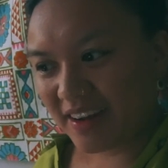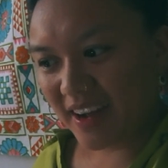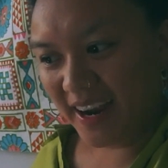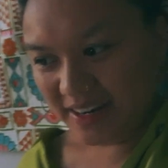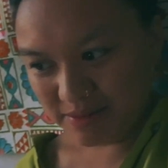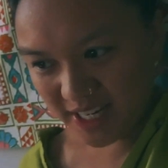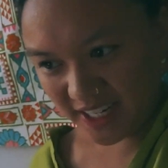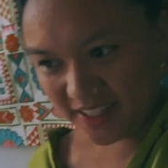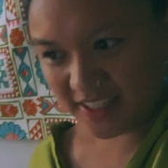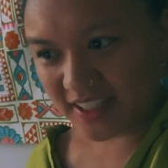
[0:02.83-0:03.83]
I'm
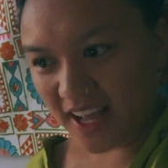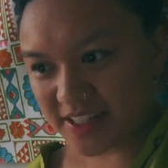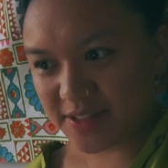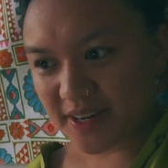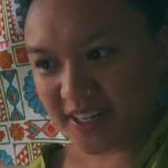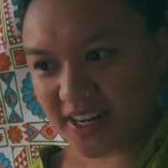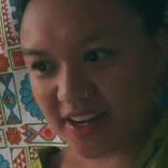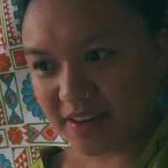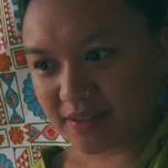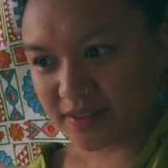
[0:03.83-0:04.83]
taking a class right
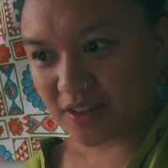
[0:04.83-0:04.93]
now